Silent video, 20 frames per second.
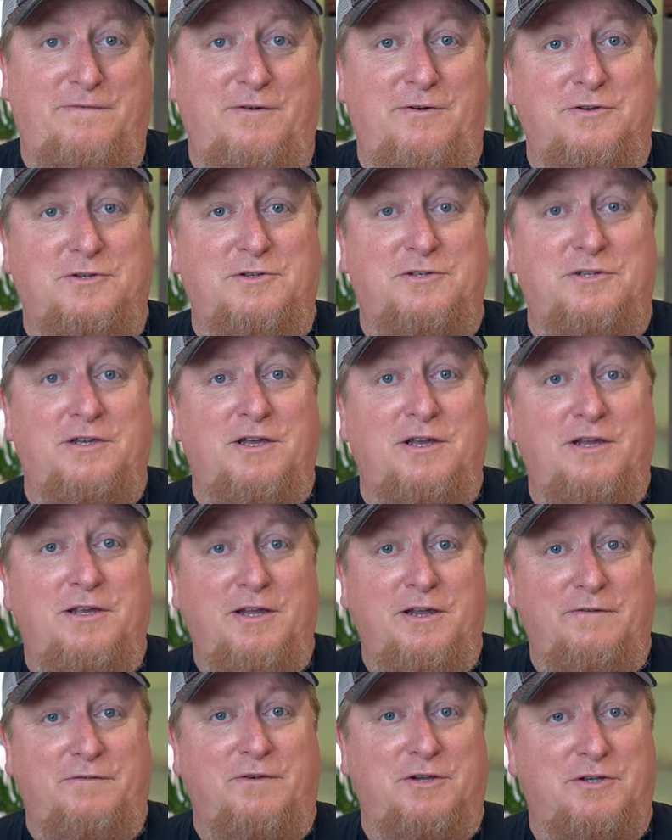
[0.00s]
folks,
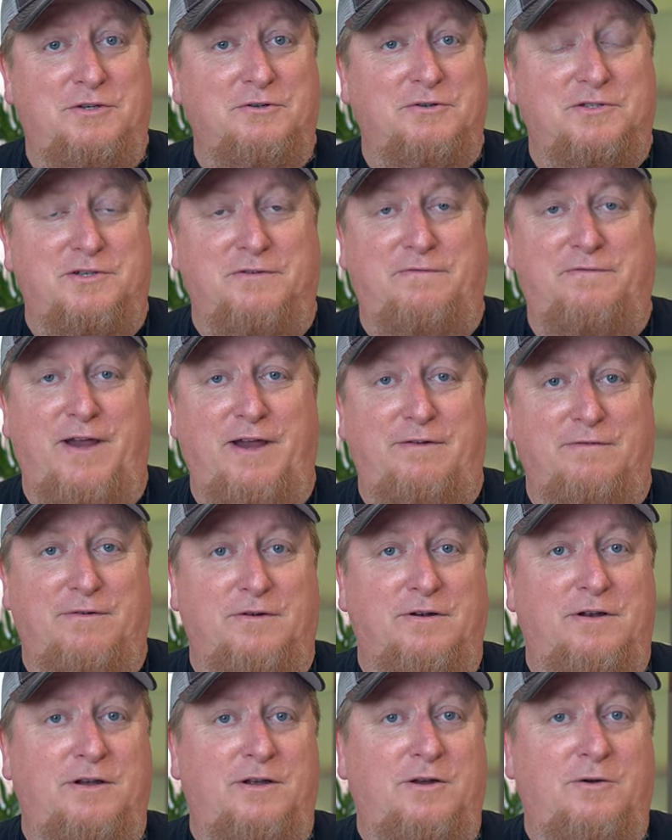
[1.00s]
if you could do us a
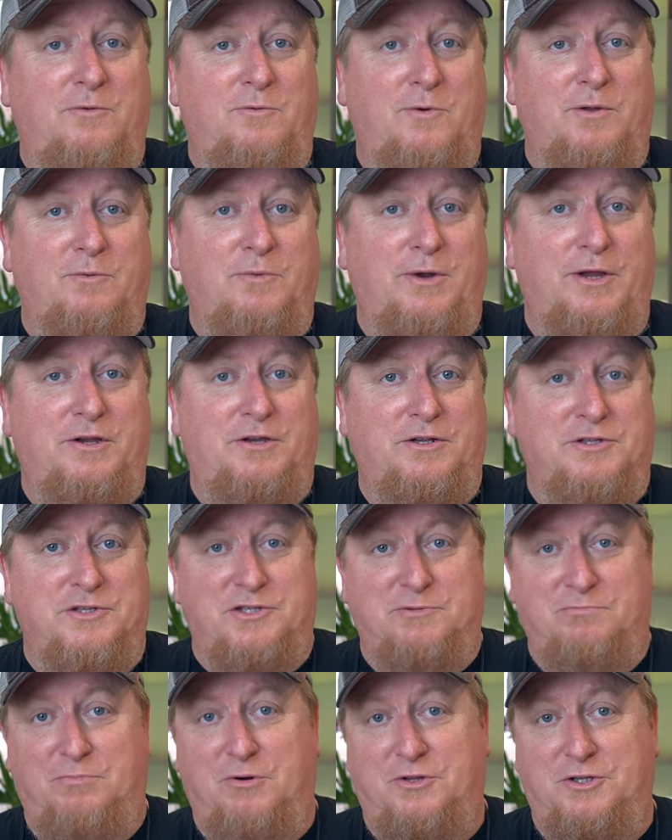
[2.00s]
favor, one way you can
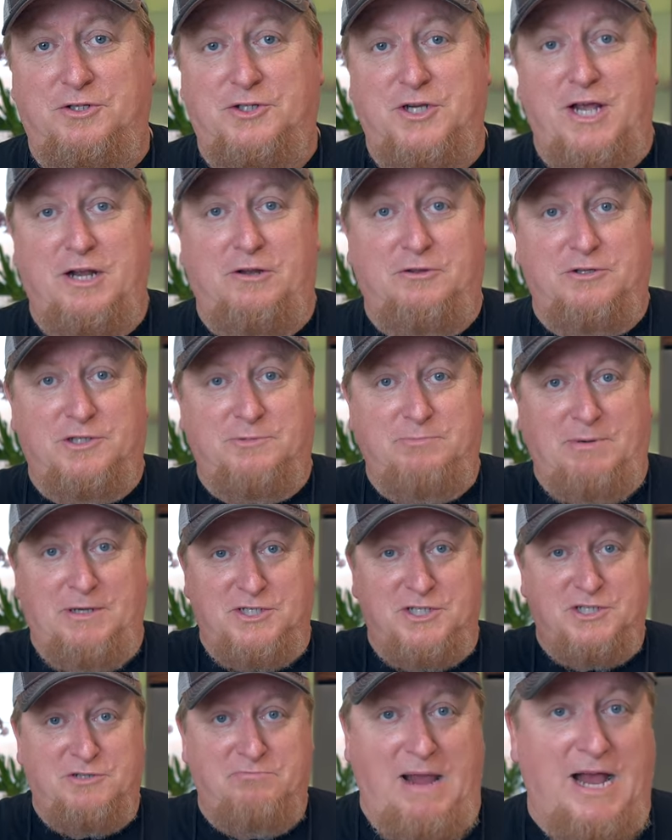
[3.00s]
support the channel is
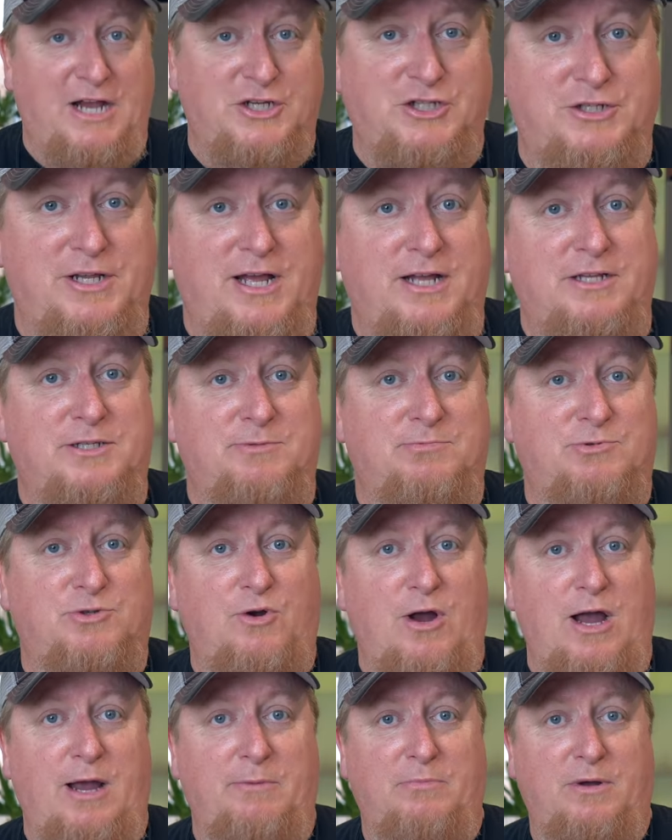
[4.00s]
by smashing that
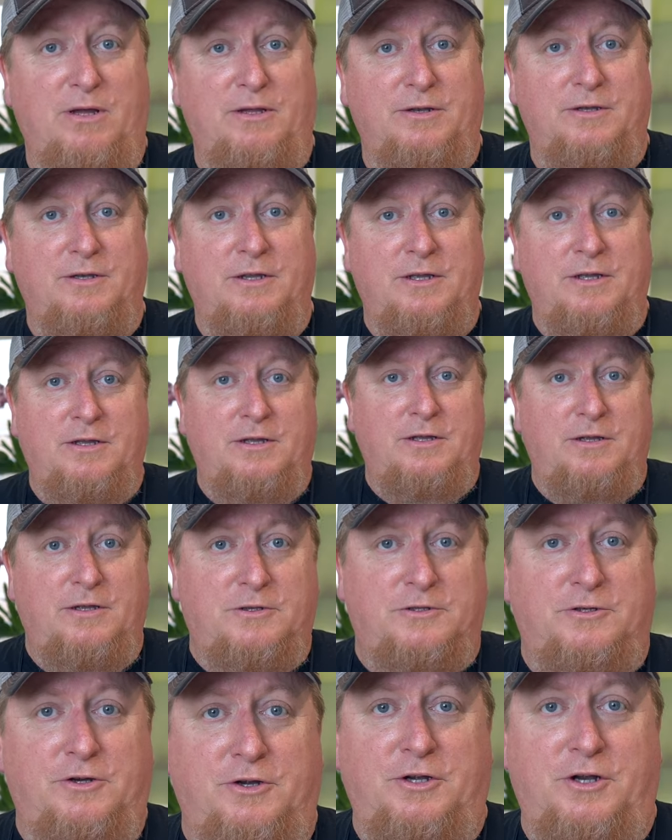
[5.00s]
subscribe button,
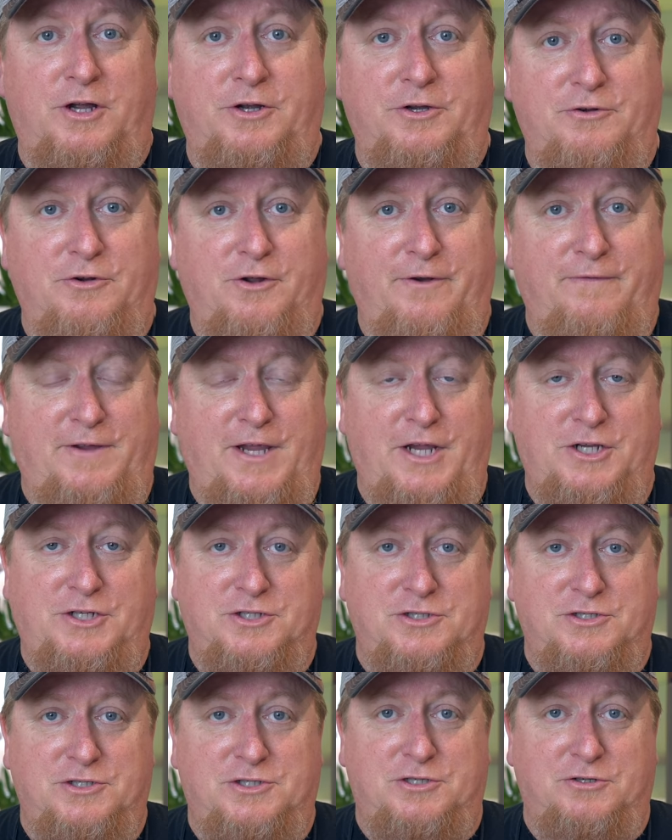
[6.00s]
turning on your
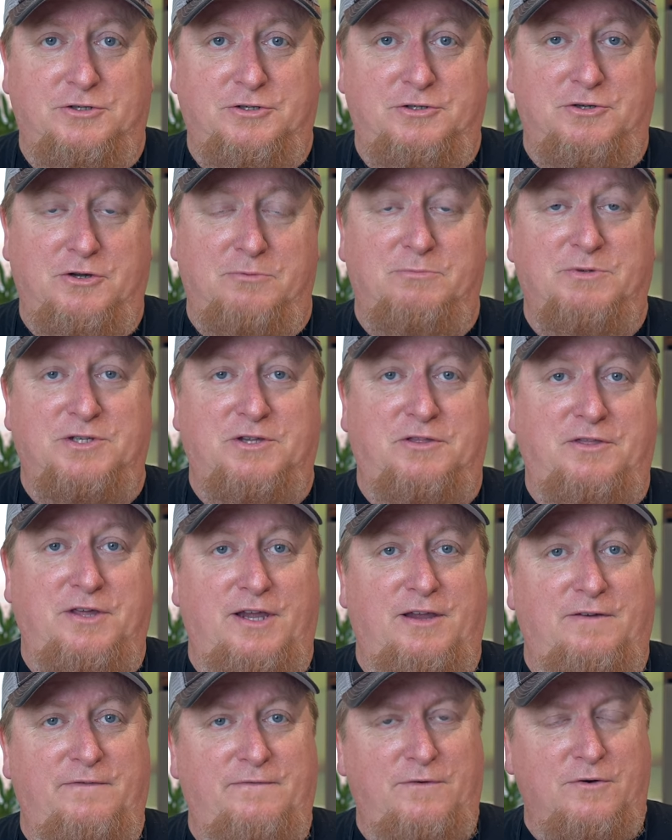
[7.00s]
notifications so you don't miss a
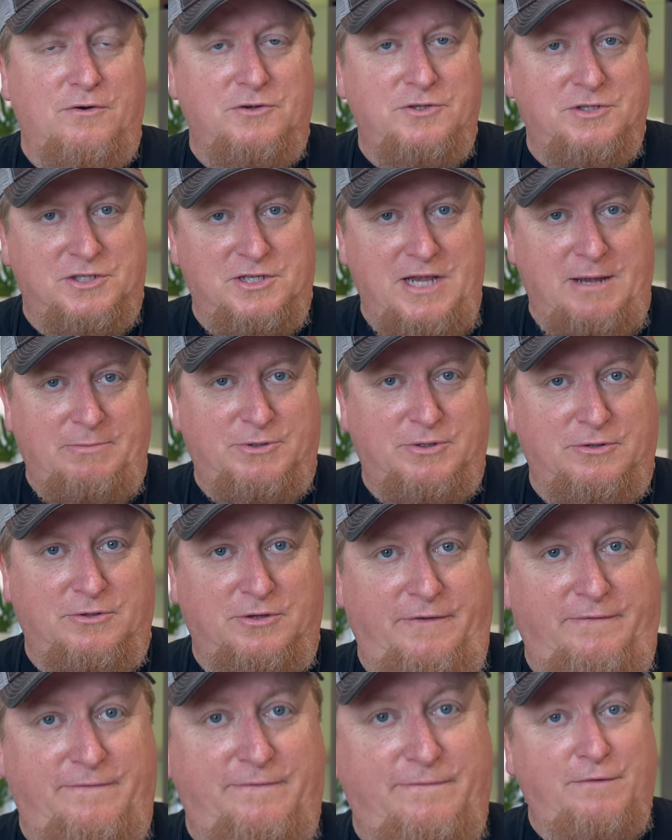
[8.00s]
thing. Folks, it's
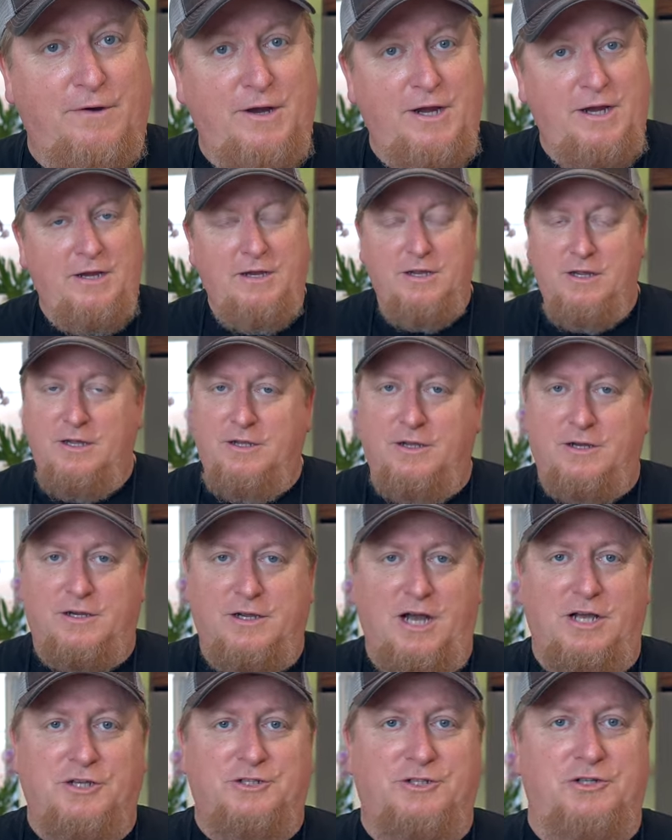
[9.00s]
absolutely free,
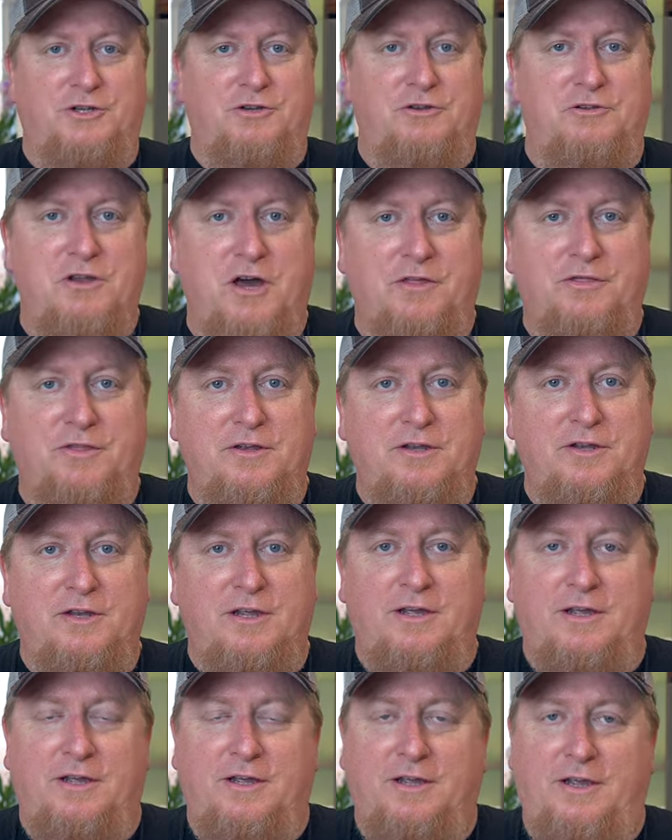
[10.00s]
costs you nothing,
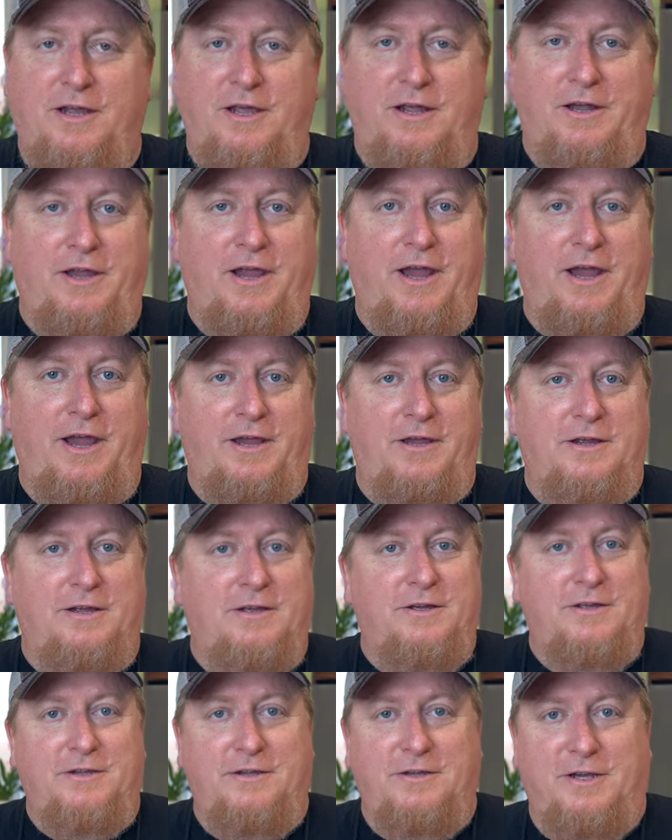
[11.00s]
and hey,
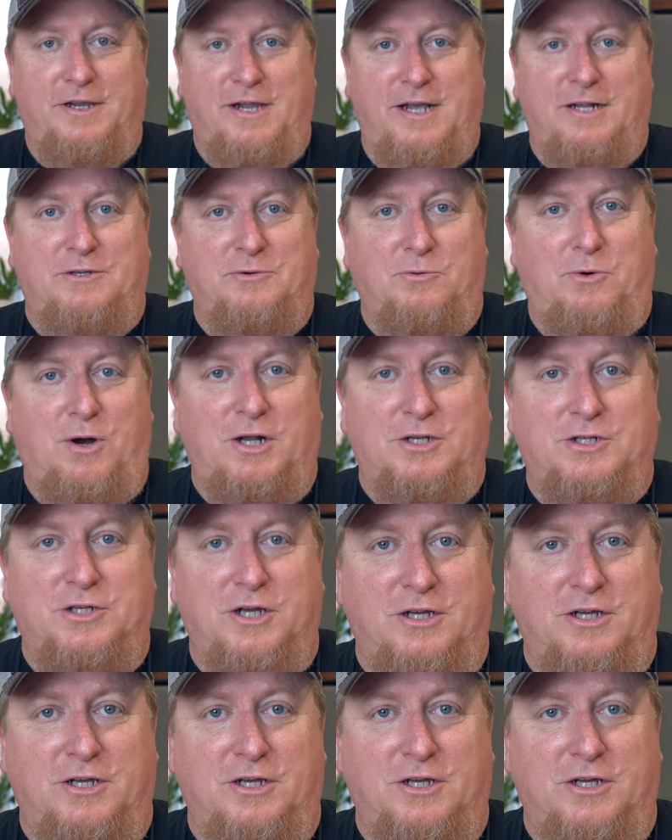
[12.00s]
you get to watch